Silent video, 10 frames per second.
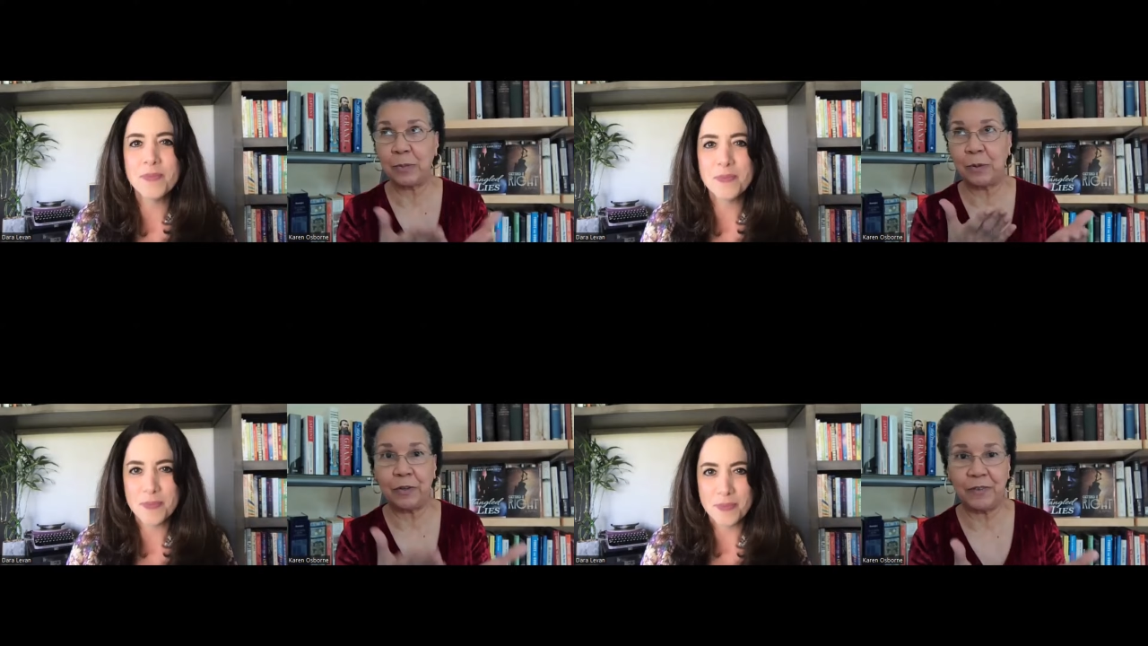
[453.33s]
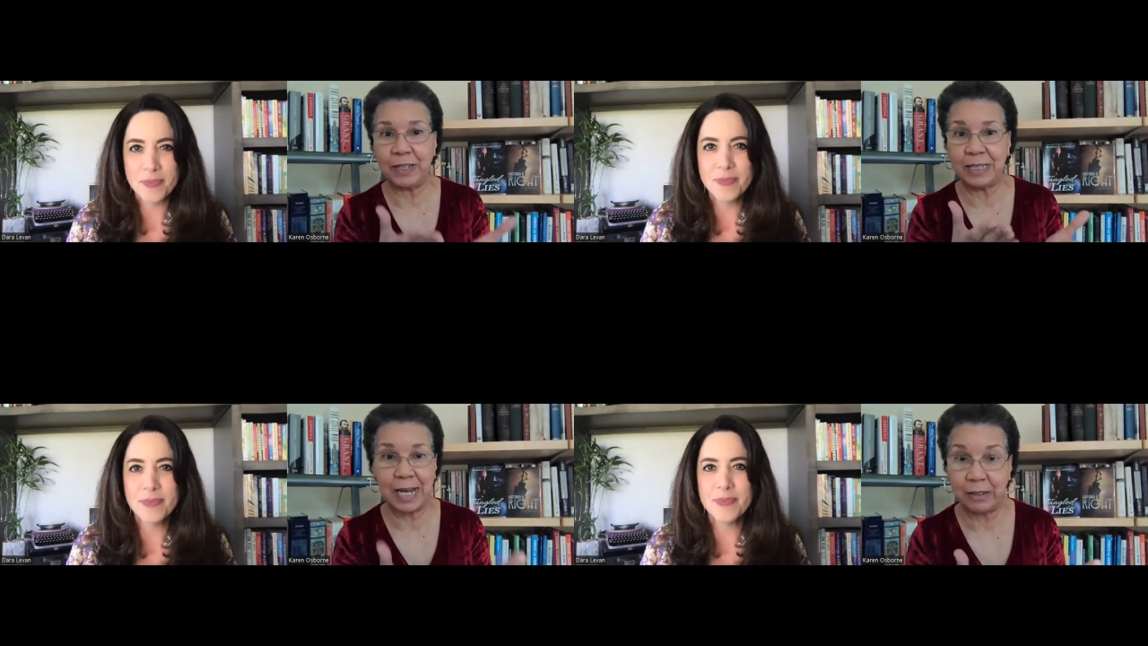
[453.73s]
Speaker 1: that that's a
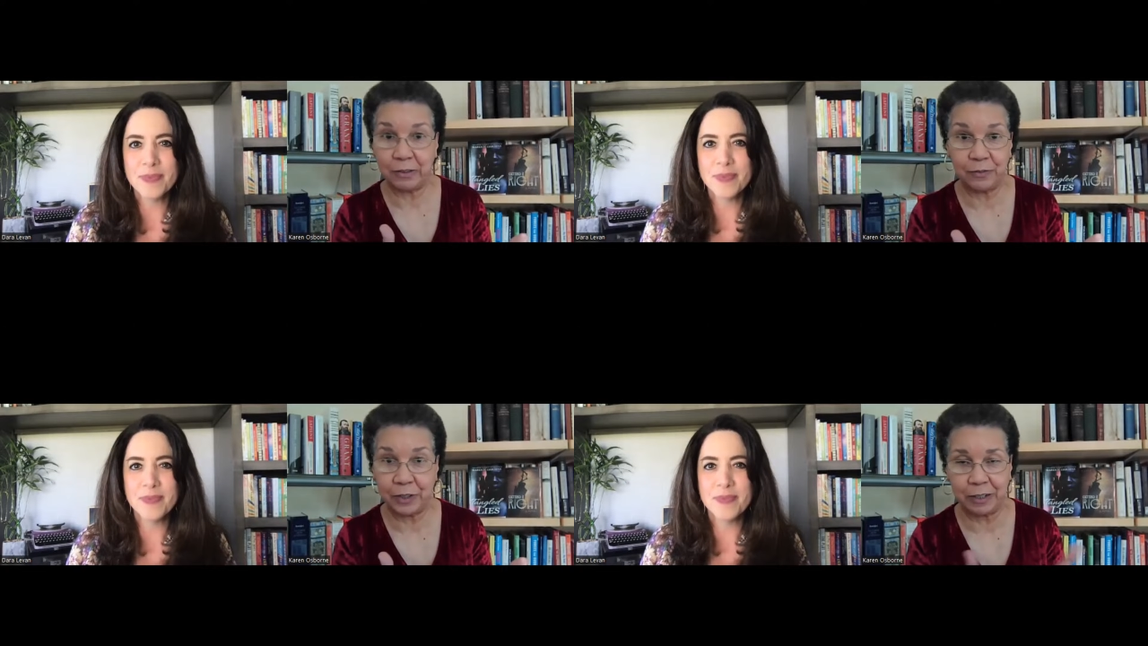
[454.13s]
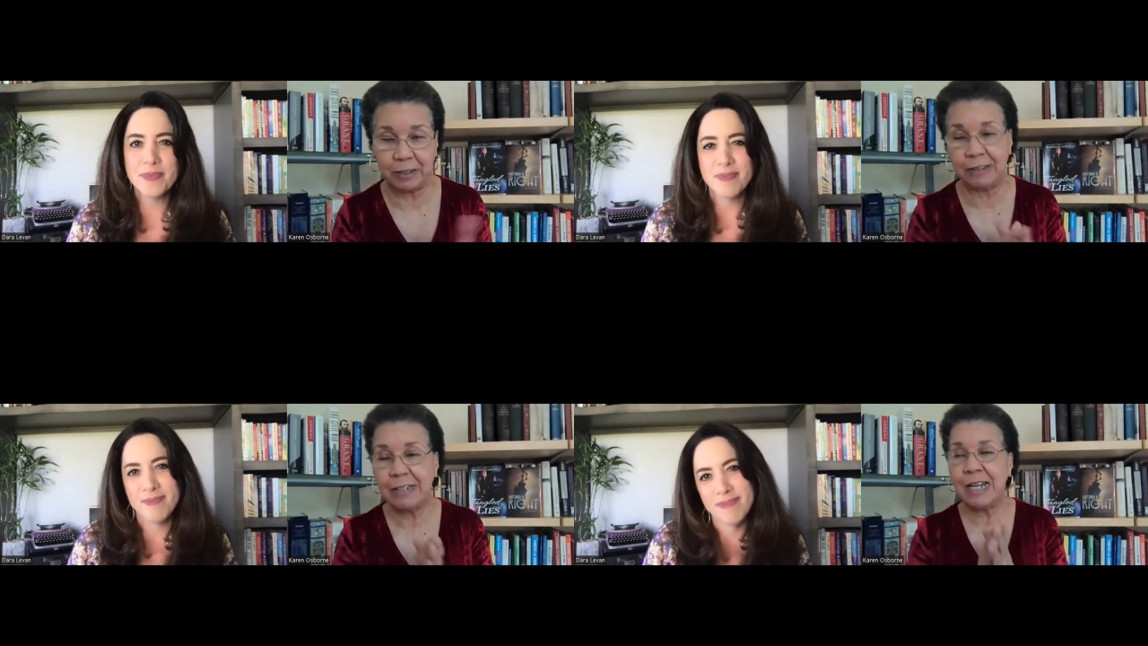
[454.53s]
perfect title
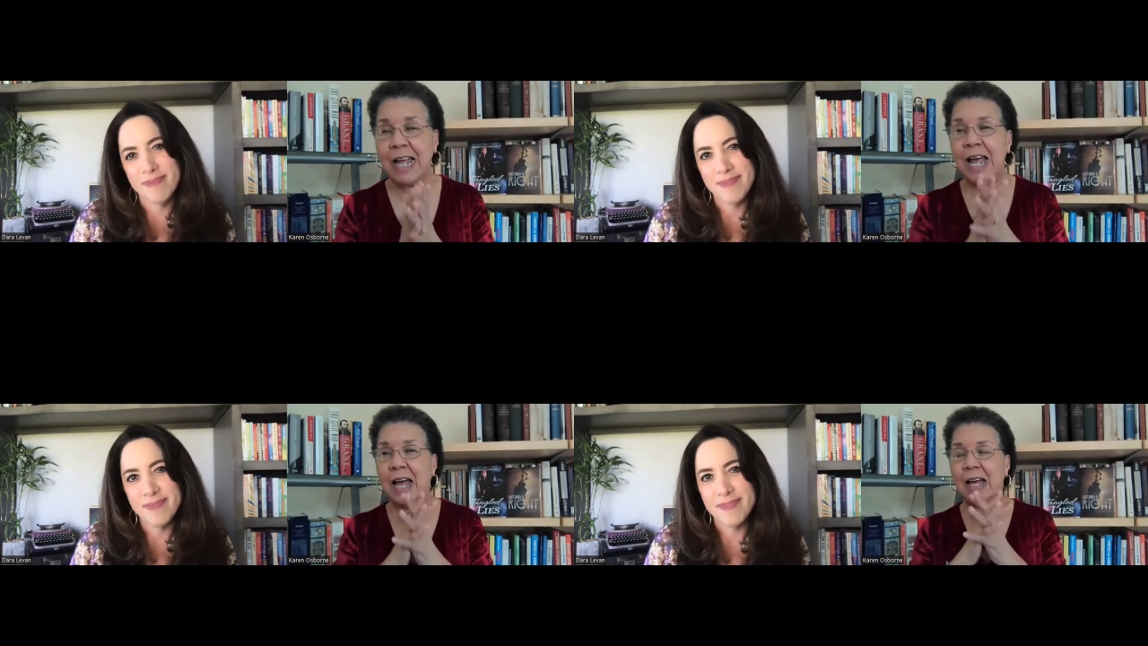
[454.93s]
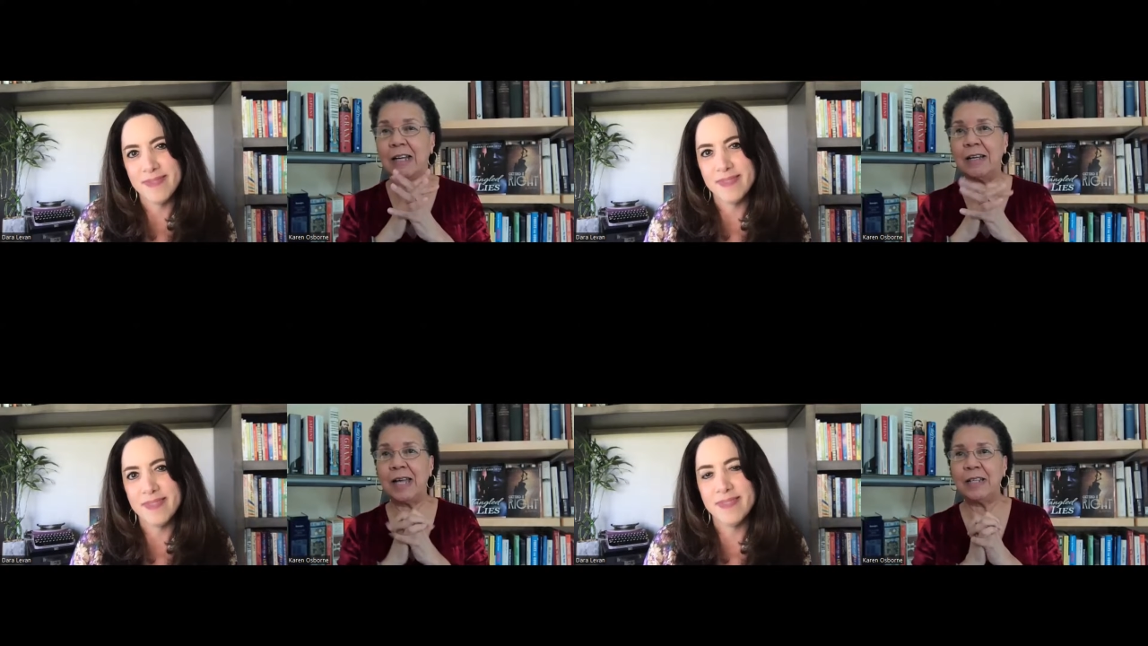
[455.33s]
for her.
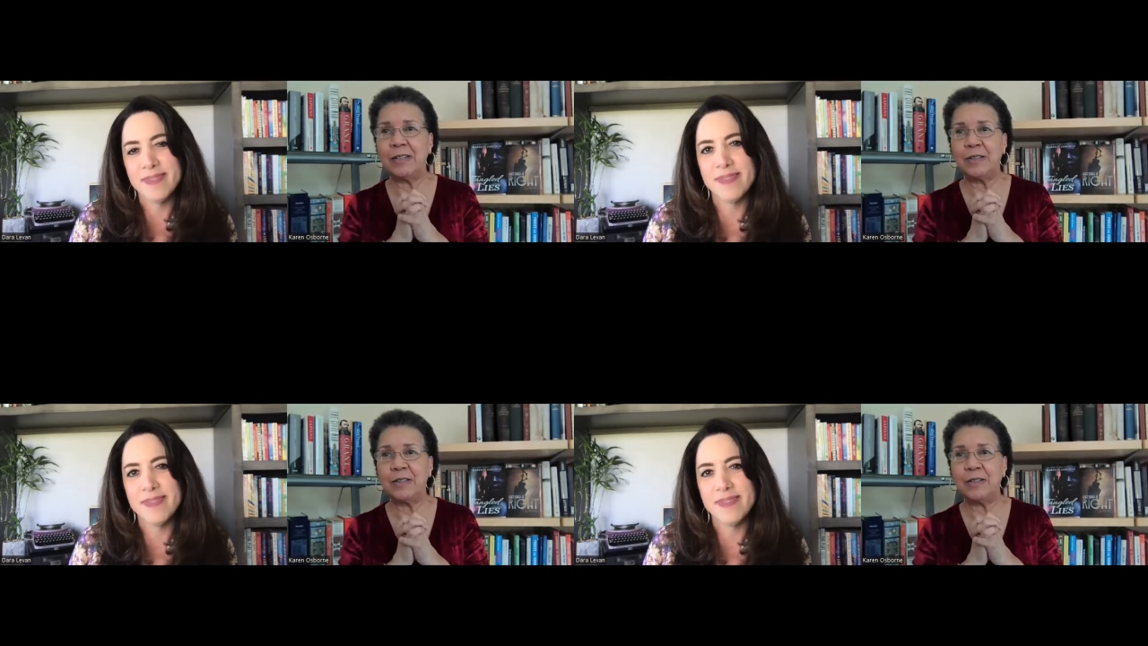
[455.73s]
Uh,